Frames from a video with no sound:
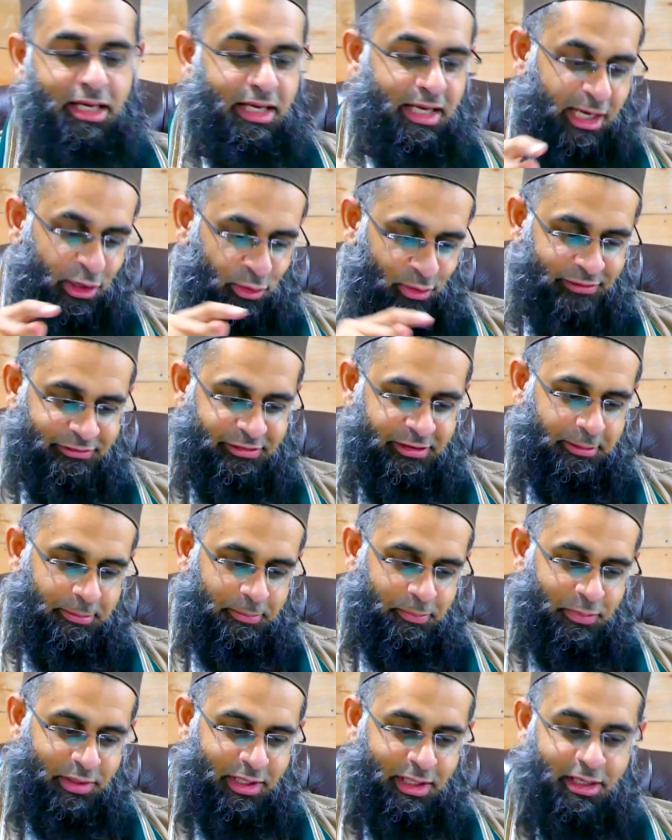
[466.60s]

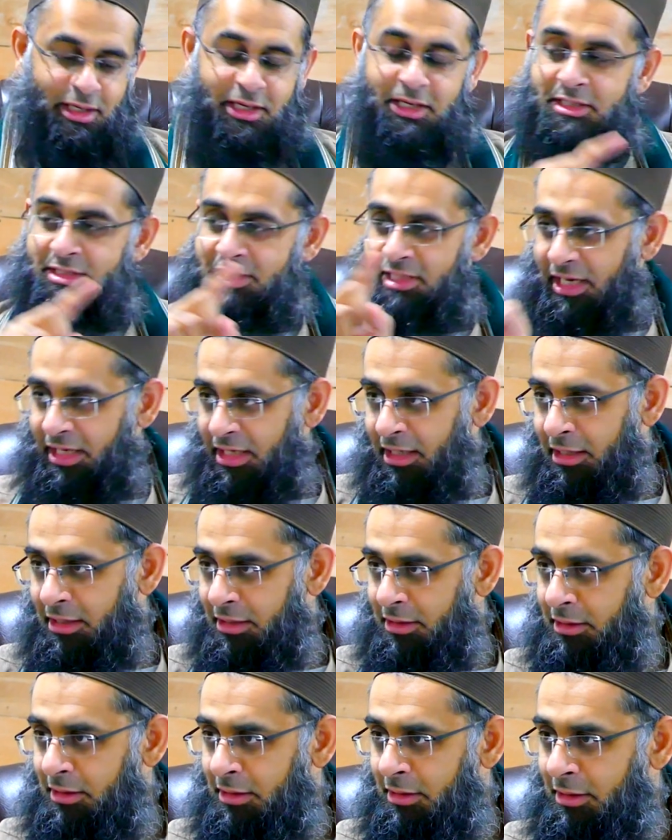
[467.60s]
However,
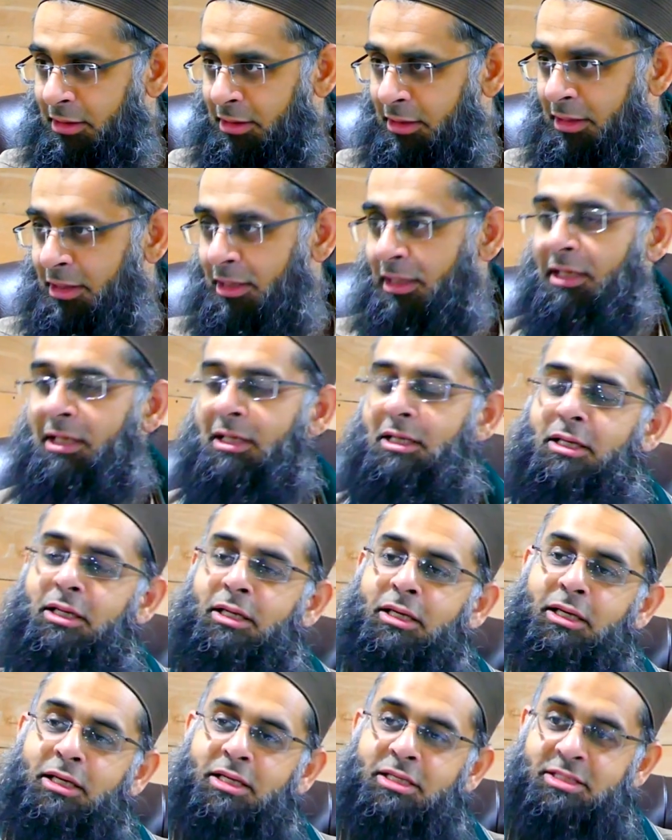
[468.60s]
Sa'id,
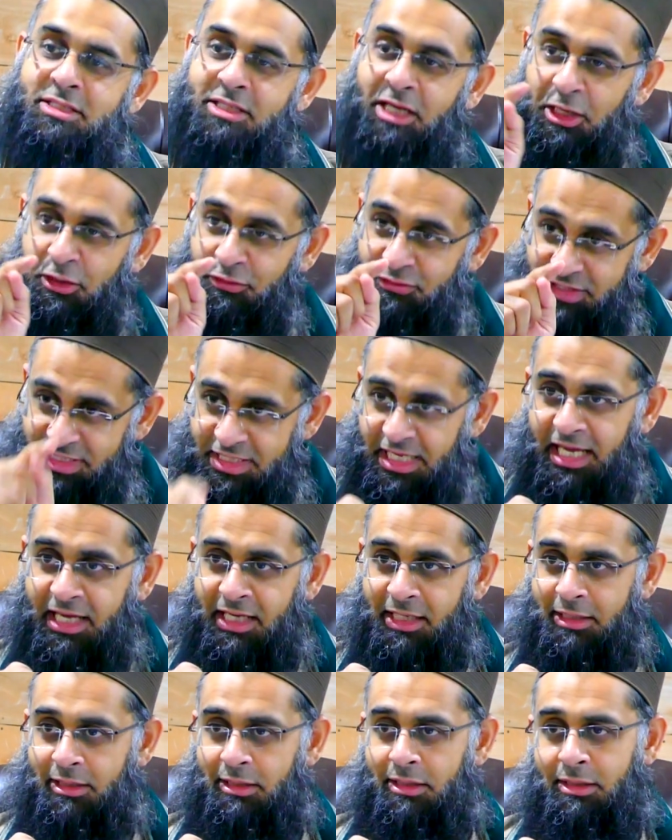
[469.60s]
son of
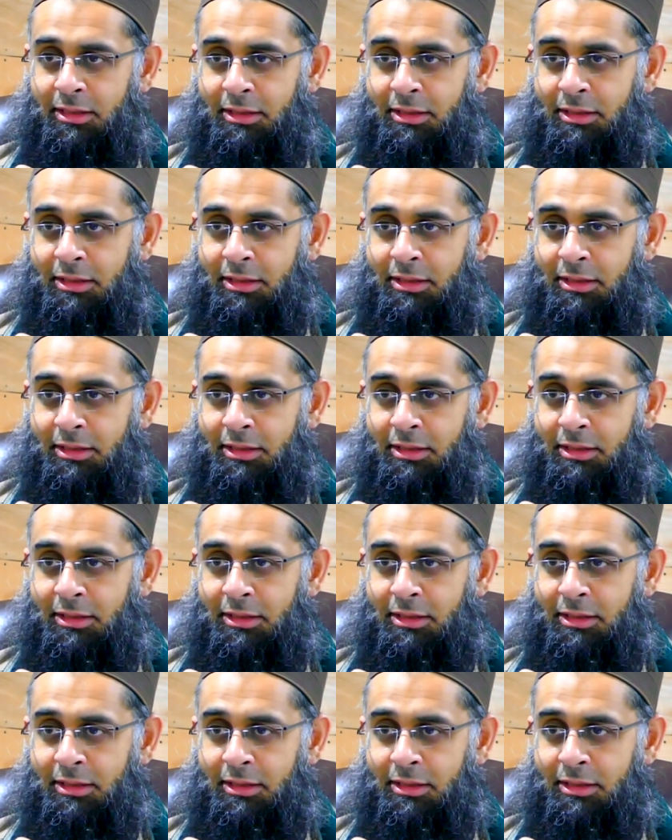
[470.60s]
Zayd,